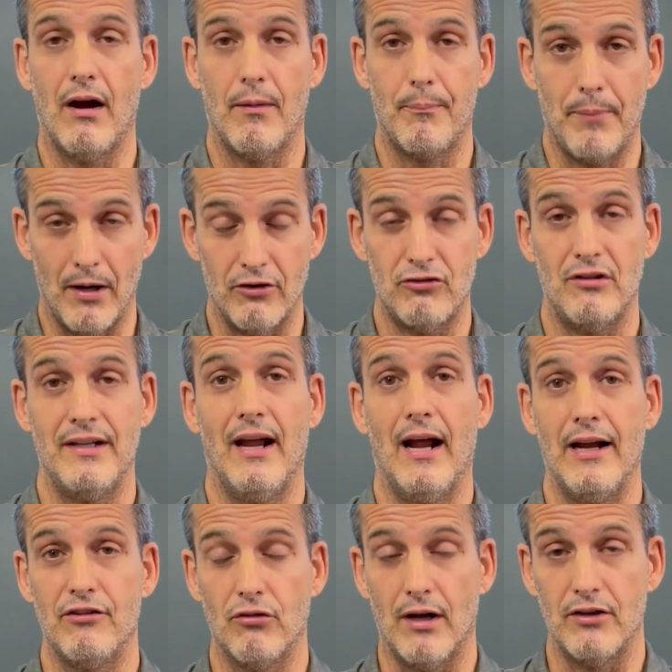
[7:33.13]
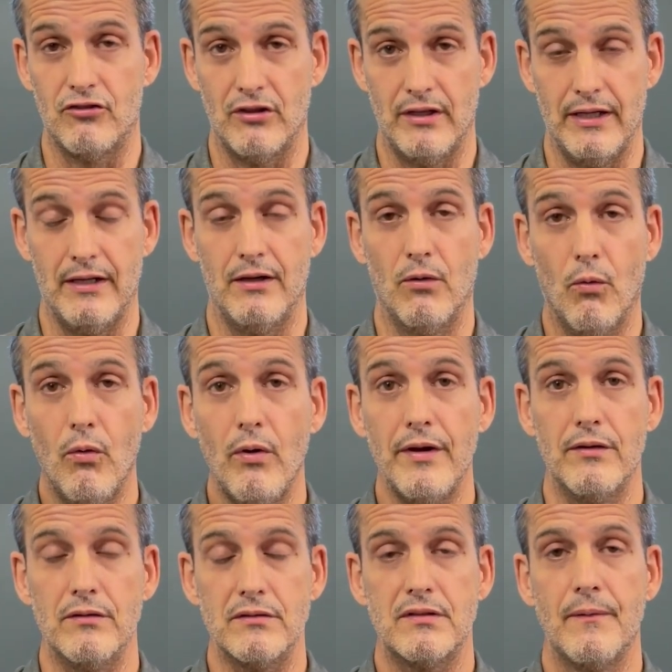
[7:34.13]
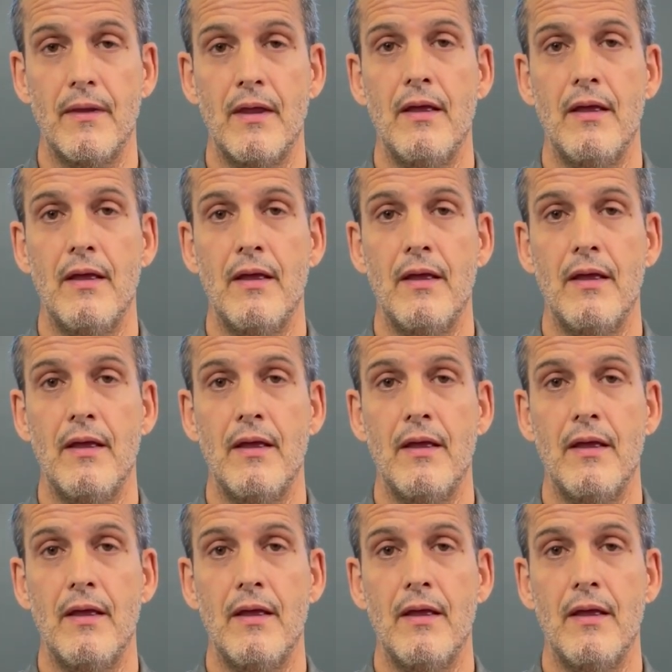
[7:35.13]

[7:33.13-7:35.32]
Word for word: partially hydrogenated oils